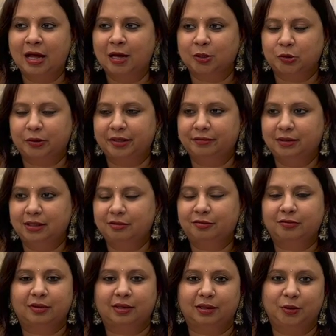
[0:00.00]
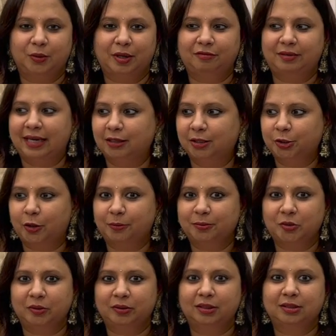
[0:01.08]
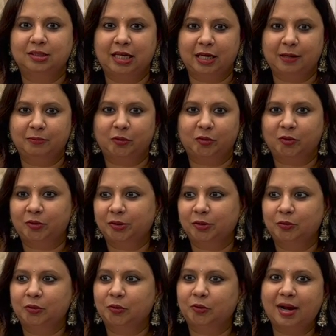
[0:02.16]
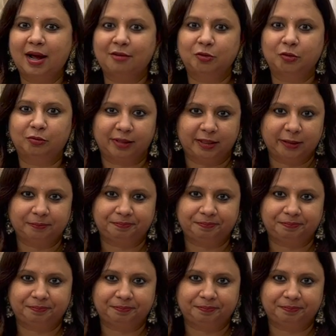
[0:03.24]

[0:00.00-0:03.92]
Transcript: So even if you have 10 shops on the same road, you don't have to worry.